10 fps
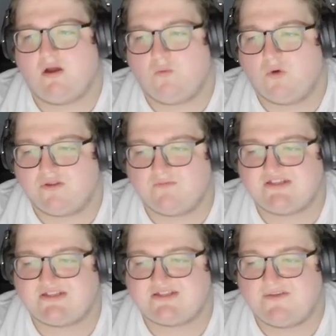One of the
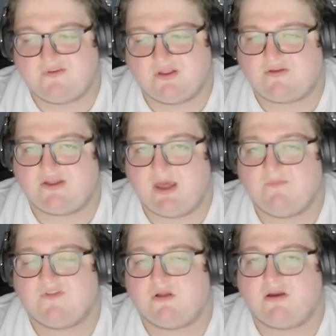reasons I feel like
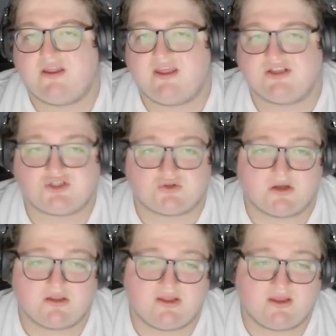Gabe Vilardi is
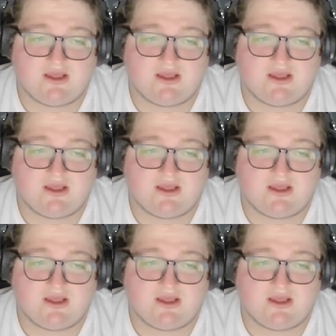struggling